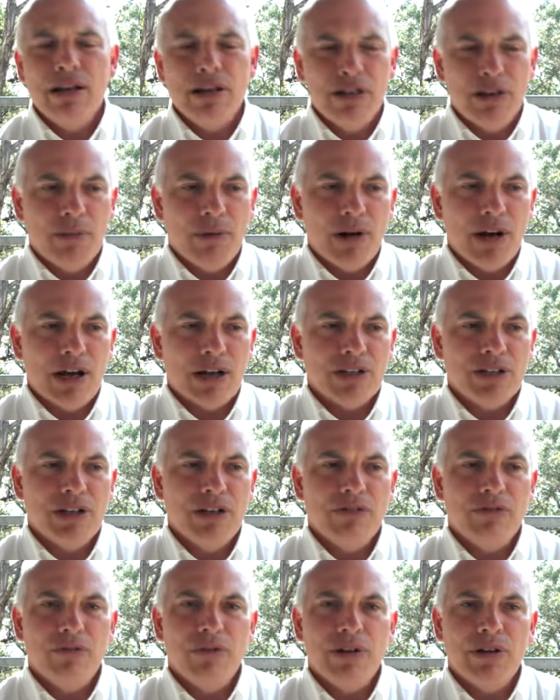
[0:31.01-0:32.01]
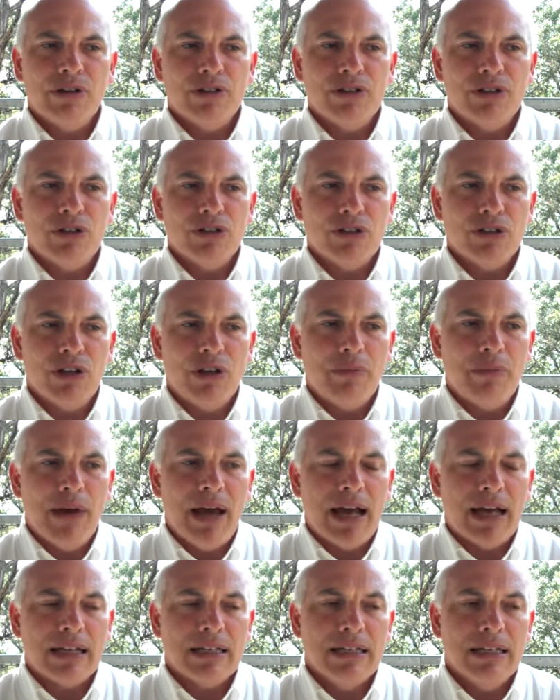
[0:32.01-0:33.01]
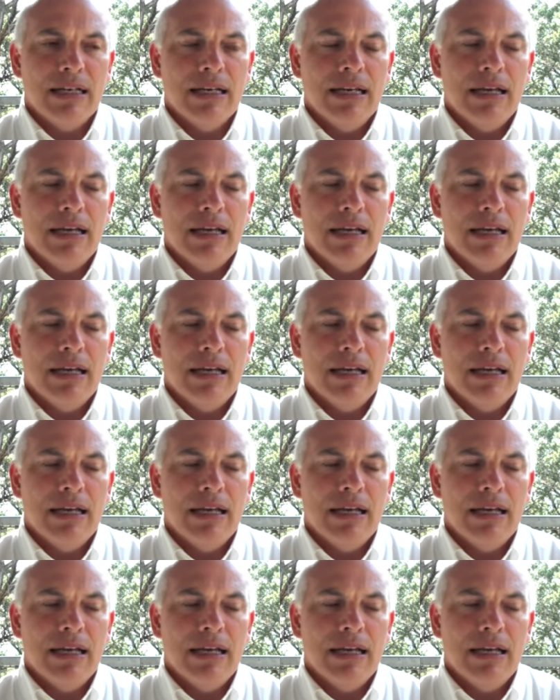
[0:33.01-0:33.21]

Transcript: the production of real social impact.